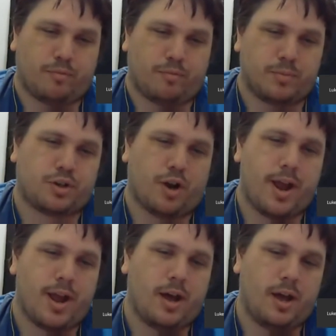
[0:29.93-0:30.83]
I'm from
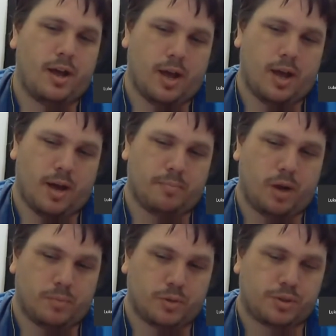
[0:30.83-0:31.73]
Australia.
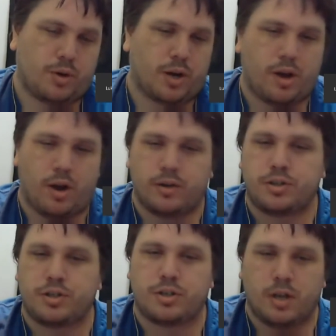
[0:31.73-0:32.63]
I'm also a
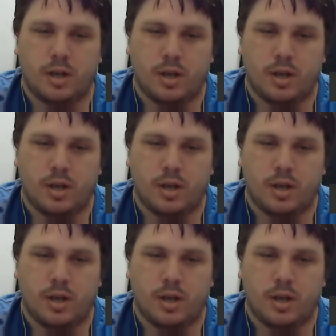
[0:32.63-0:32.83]
coach,